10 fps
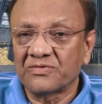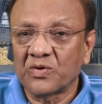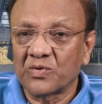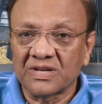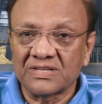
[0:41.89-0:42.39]
the
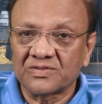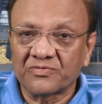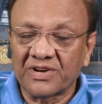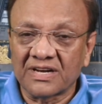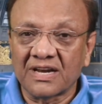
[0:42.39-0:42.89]
hotels
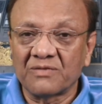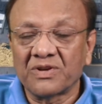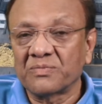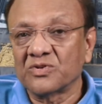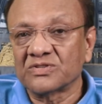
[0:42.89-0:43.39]
of
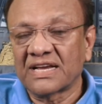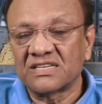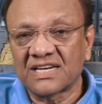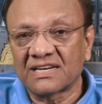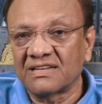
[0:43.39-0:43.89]
Philadelphia because I
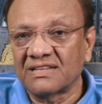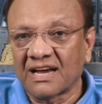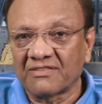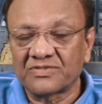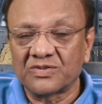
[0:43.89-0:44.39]
checked in the
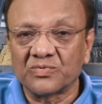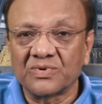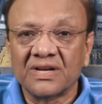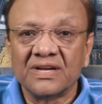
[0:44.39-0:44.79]
afternoon.